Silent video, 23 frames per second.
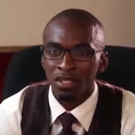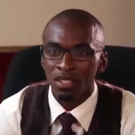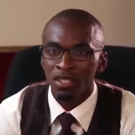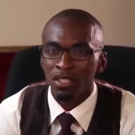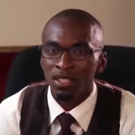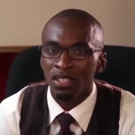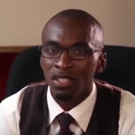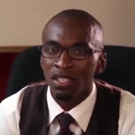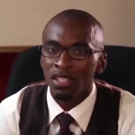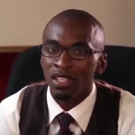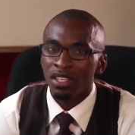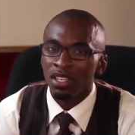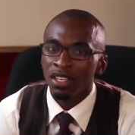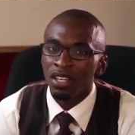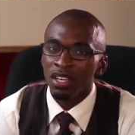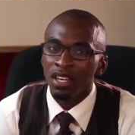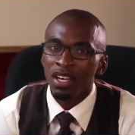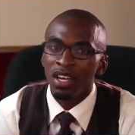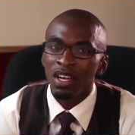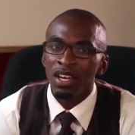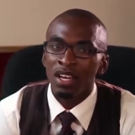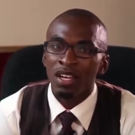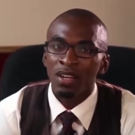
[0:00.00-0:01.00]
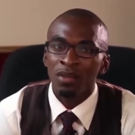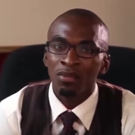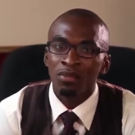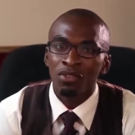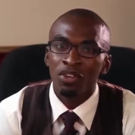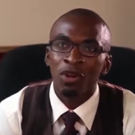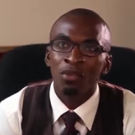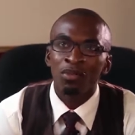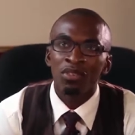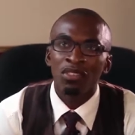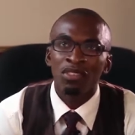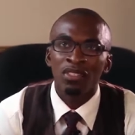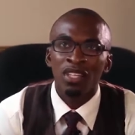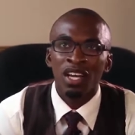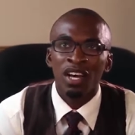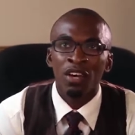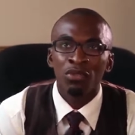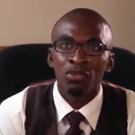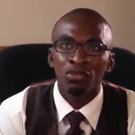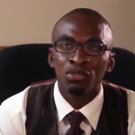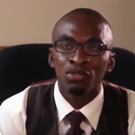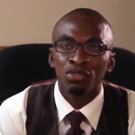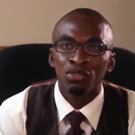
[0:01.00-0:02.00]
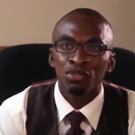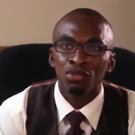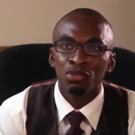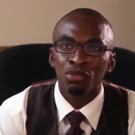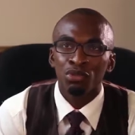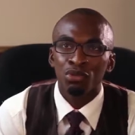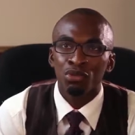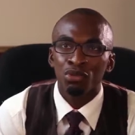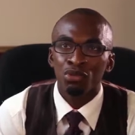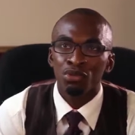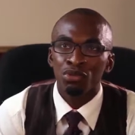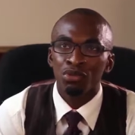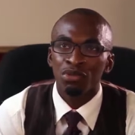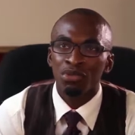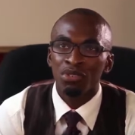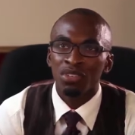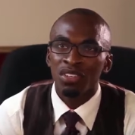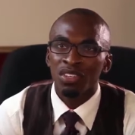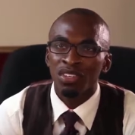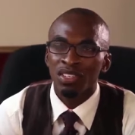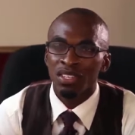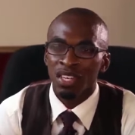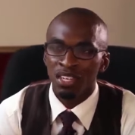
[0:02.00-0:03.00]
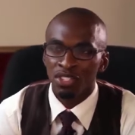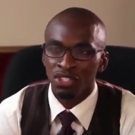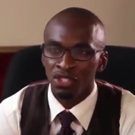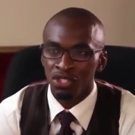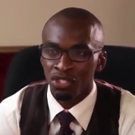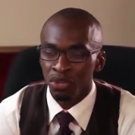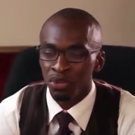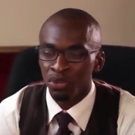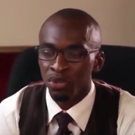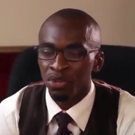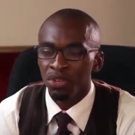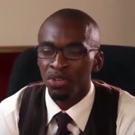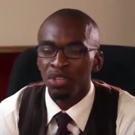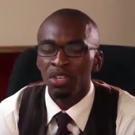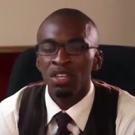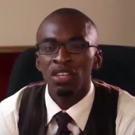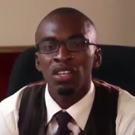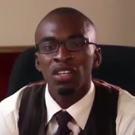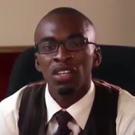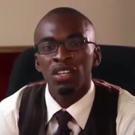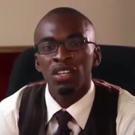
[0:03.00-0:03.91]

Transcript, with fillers: me. Um, coming down to Nigeria,